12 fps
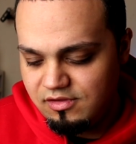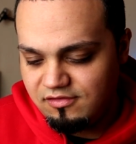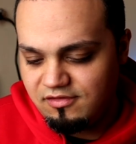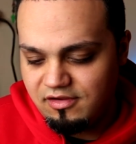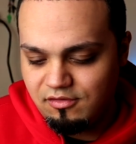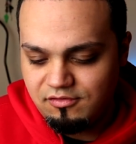the
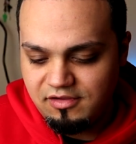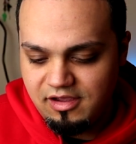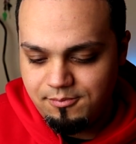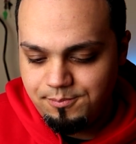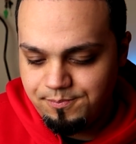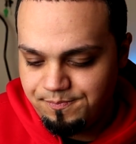sticker
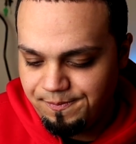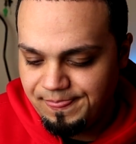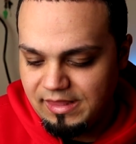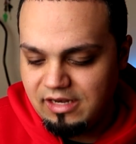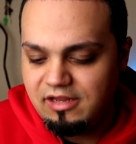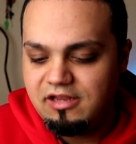tab
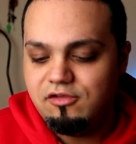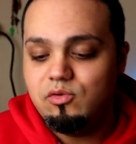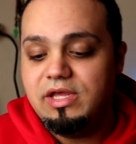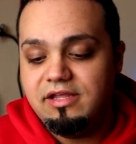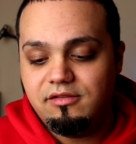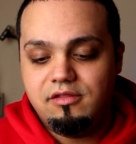and then you
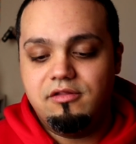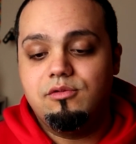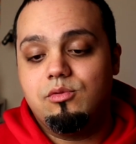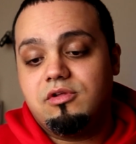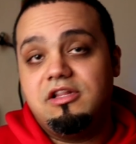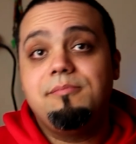hit the
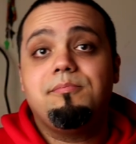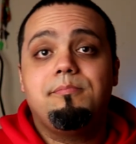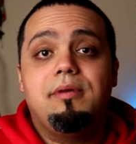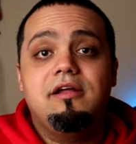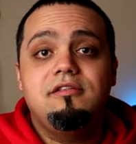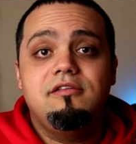little
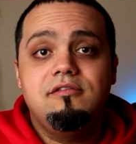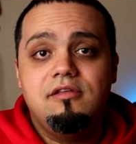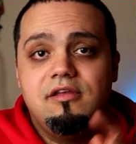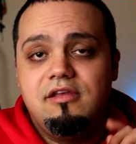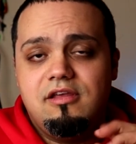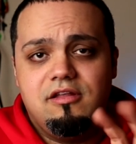clip button,
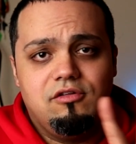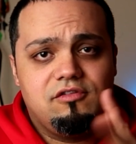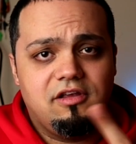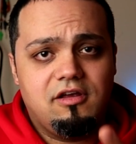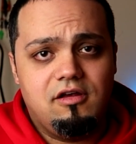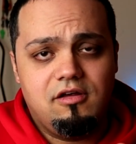it
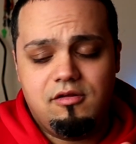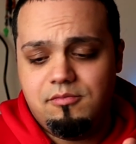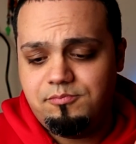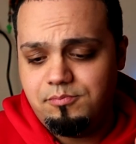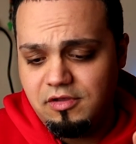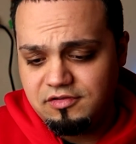looks like a,
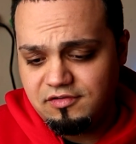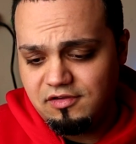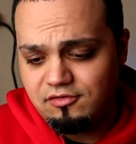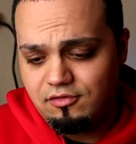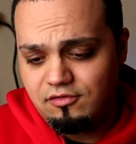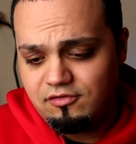a
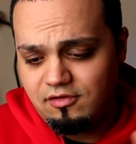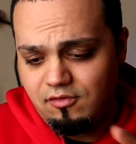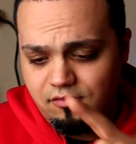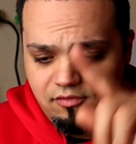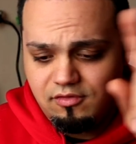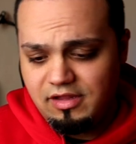scissors
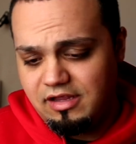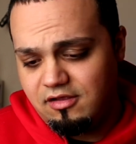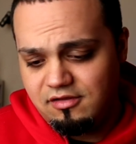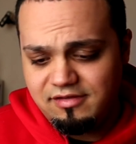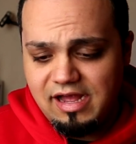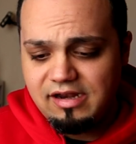over like
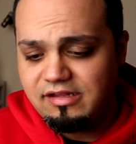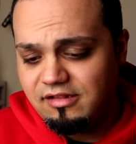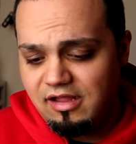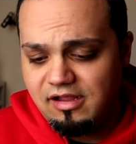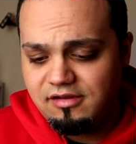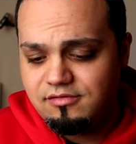a dotted
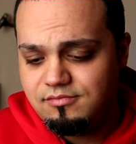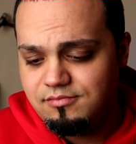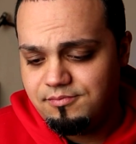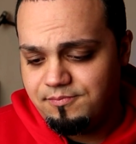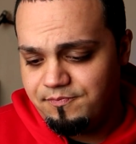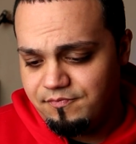line
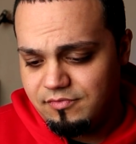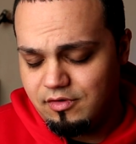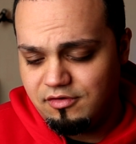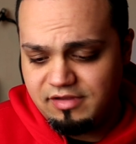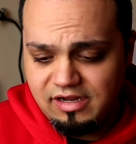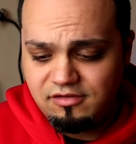
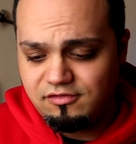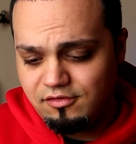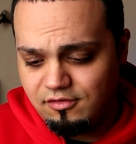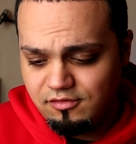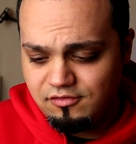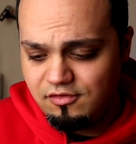or dotted
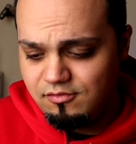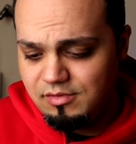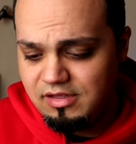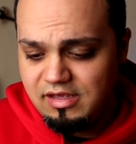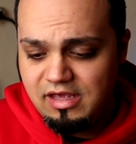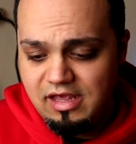circle, excuse me.